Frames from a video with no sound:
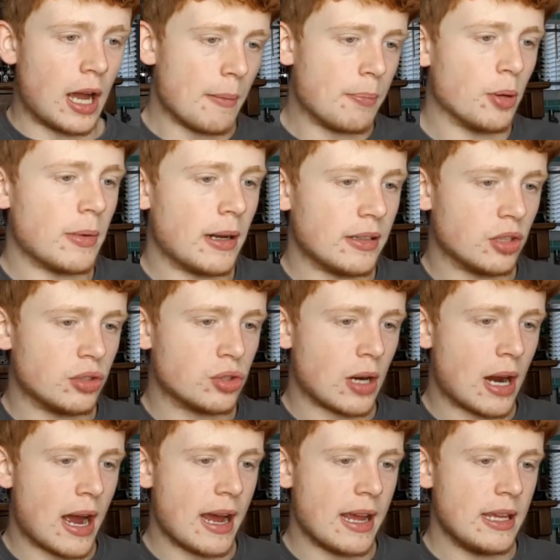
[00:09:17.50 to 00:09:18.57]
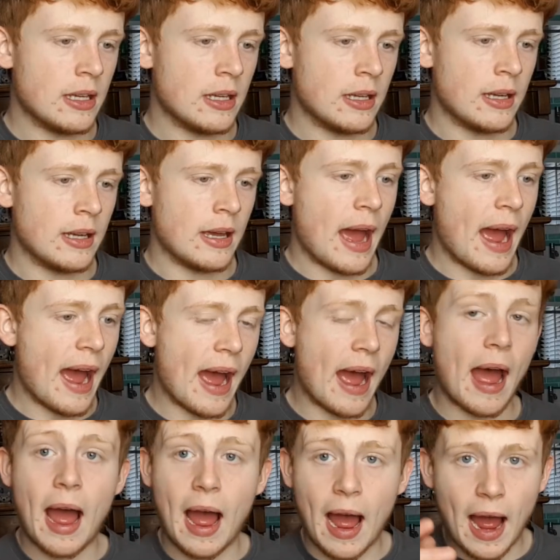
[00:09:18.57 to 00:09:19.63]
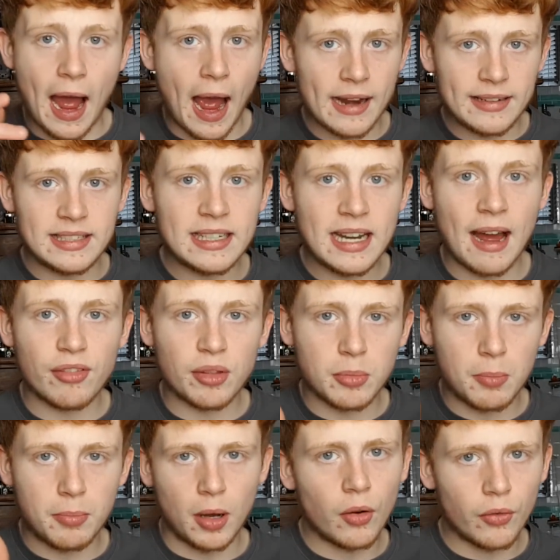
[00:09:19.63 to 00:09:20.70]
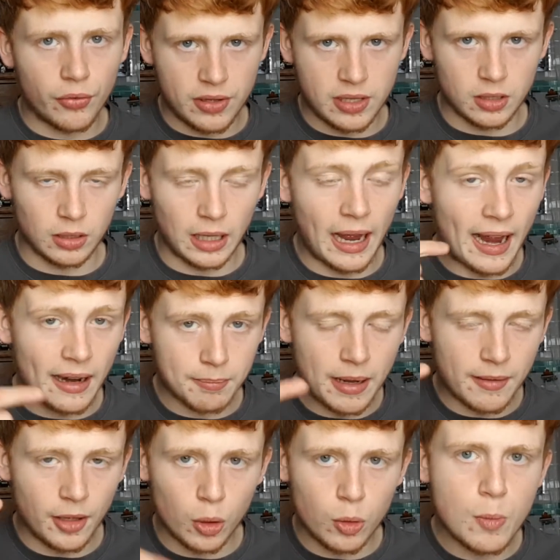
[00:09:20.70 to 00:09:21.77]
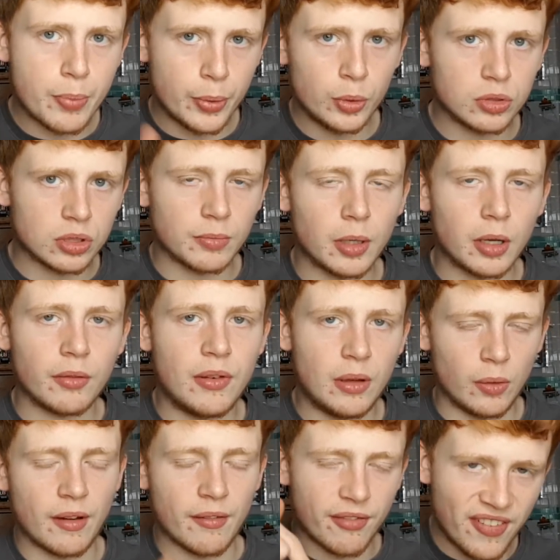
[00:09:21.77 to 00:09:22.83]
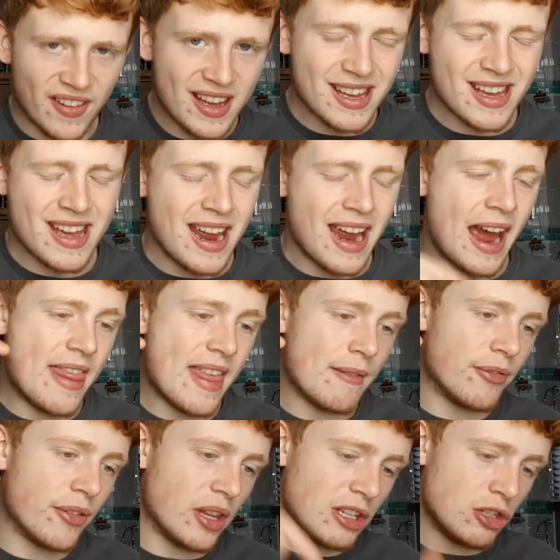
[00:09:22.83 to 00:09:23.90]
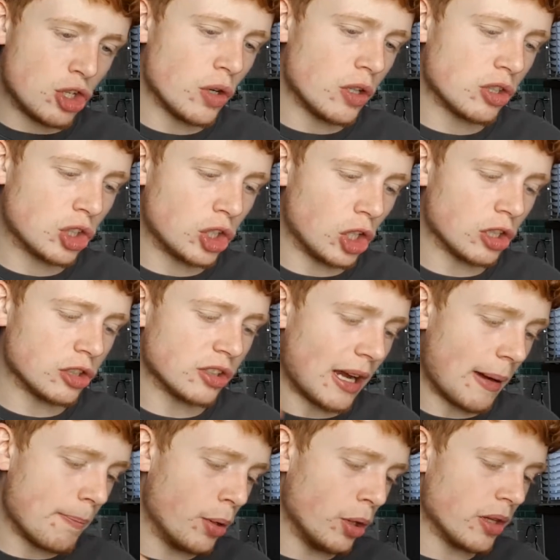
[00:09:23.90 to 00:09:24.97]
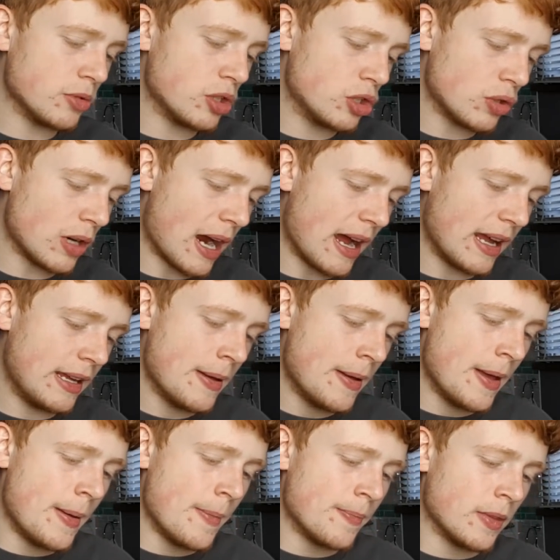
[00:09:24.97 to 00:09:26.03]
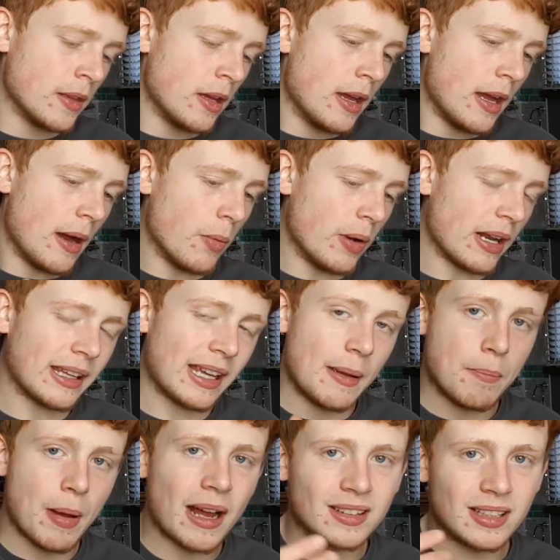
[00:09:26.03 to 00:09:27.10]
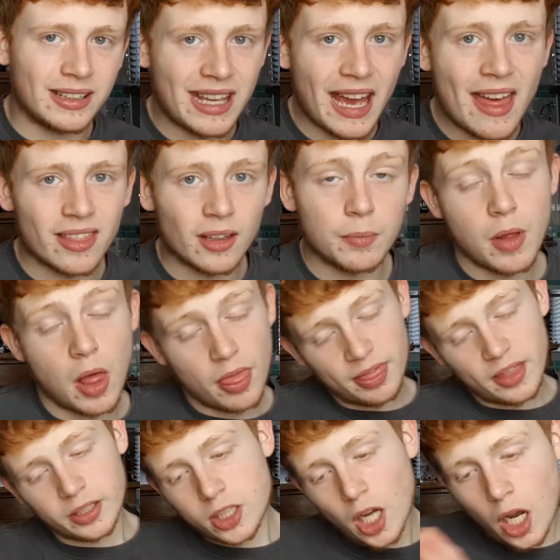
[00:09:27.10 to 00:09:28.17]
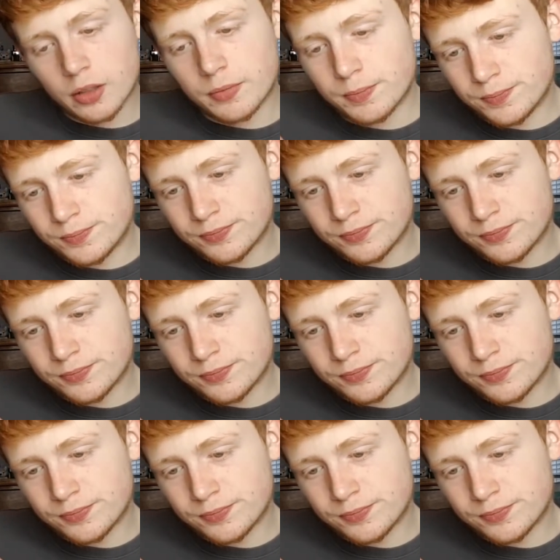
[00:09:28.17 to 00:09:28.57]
put mine to dry. I didn't have them on bottom field. I had my own boots on bottom field that fit. And then for the endurance course, I put them to dry. And when I came back to get them, they'd gone.